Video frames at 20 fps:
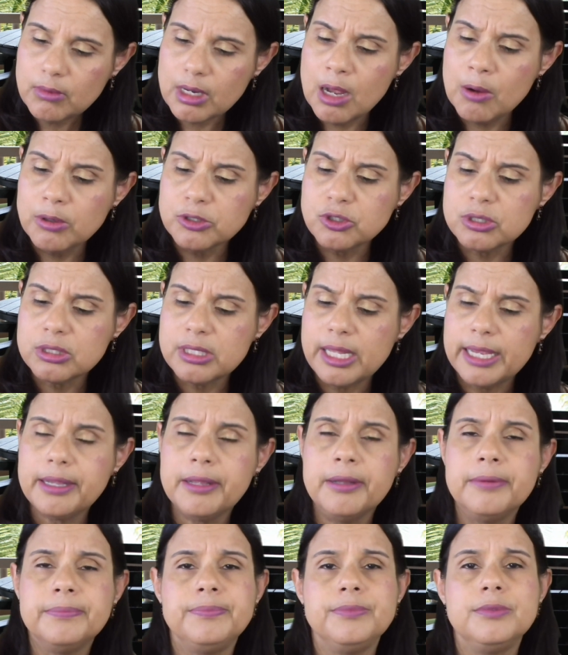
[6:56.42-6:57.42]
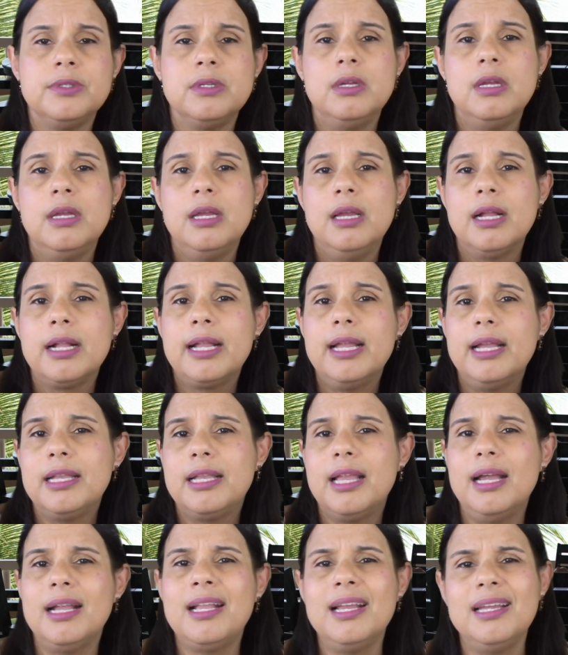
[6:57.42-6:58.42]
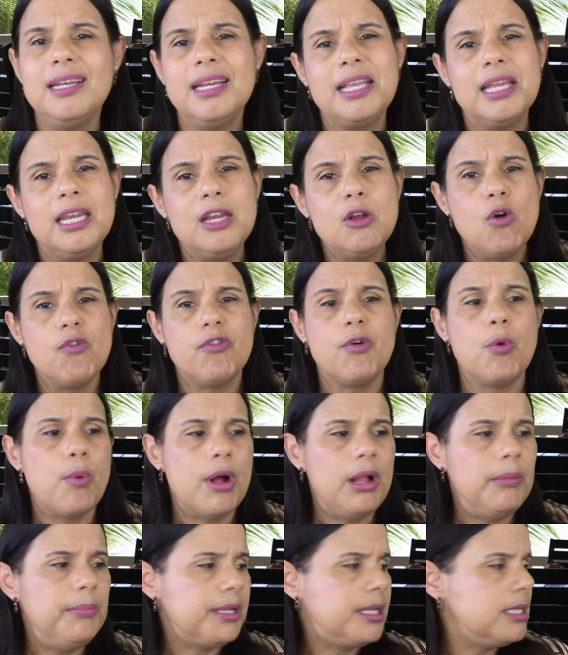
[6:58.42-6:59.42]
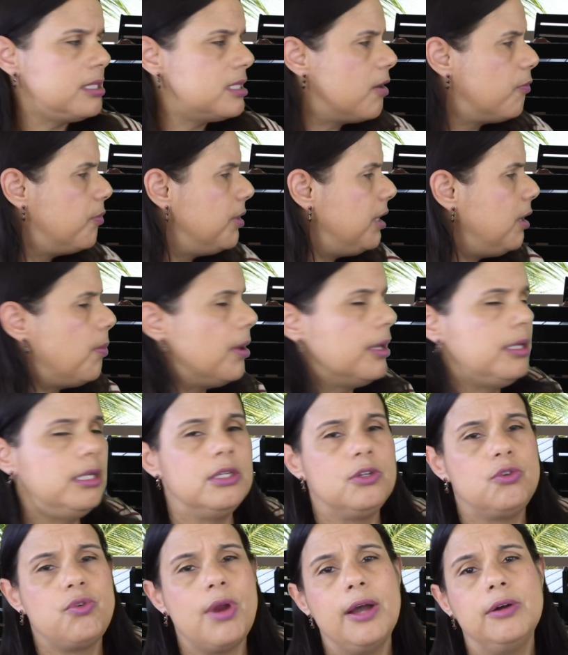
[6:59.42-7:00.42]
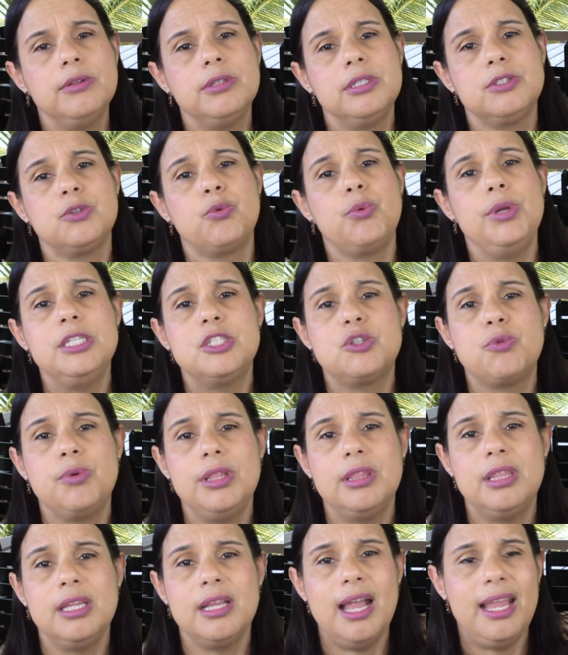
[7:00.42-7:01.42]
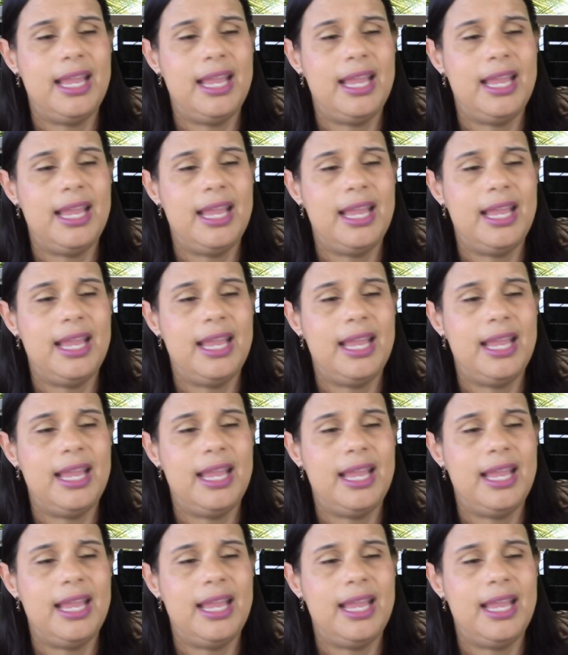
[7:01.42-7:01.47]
I was just like, kind of getting overwhelmed because I really wanted to try out this green screen thing.